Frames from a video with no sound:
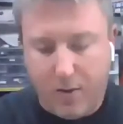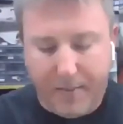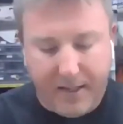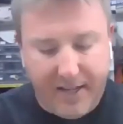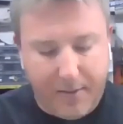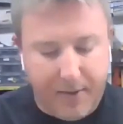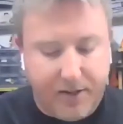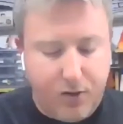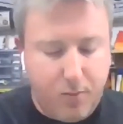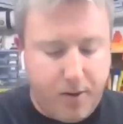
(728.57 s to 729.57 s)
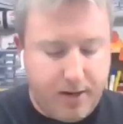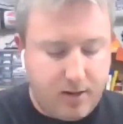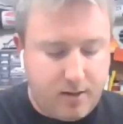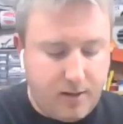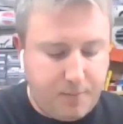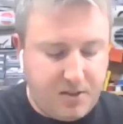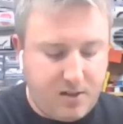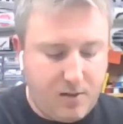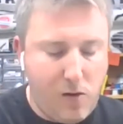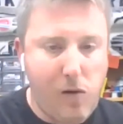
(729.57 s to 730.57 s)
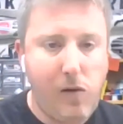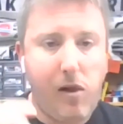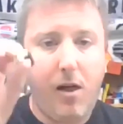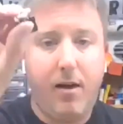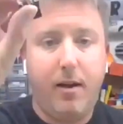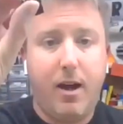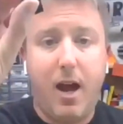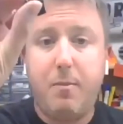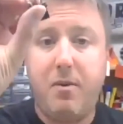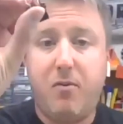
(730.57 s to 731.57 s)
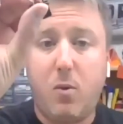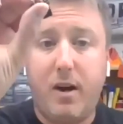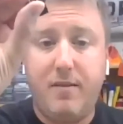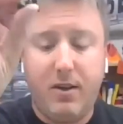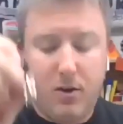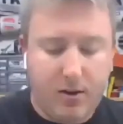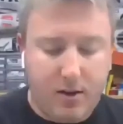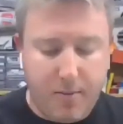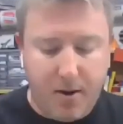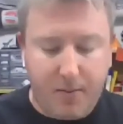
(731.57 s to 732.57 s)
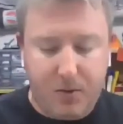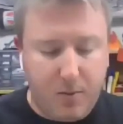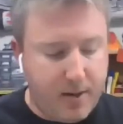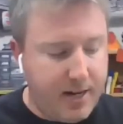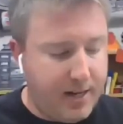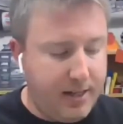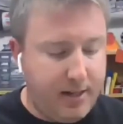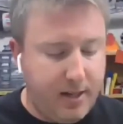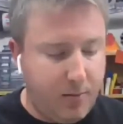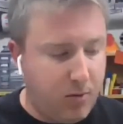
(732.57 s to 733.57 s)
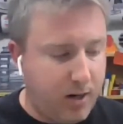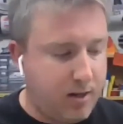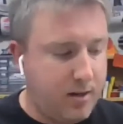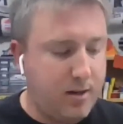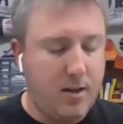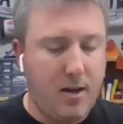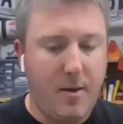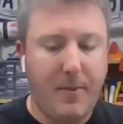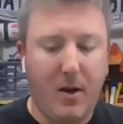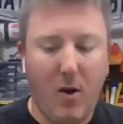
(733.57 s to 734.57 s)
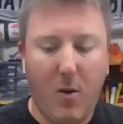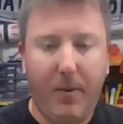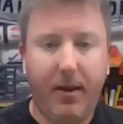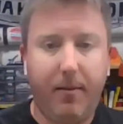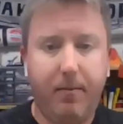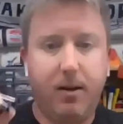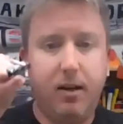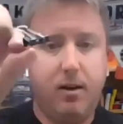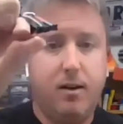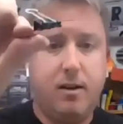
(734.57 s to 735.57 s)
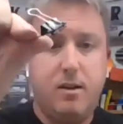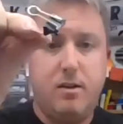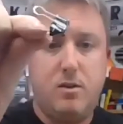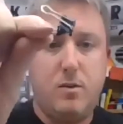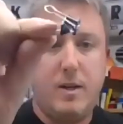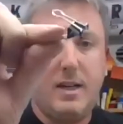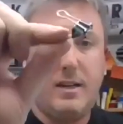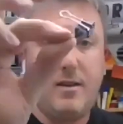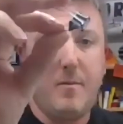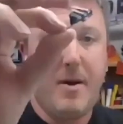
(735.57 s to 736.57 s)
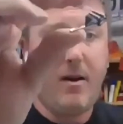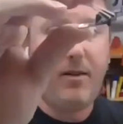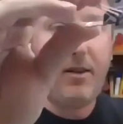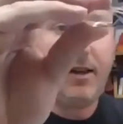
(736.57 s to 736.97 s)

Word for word: So I'm gonna take my two binder clips and before I even hook them up to my LED brick, I'm gonna open them so I can get their mouth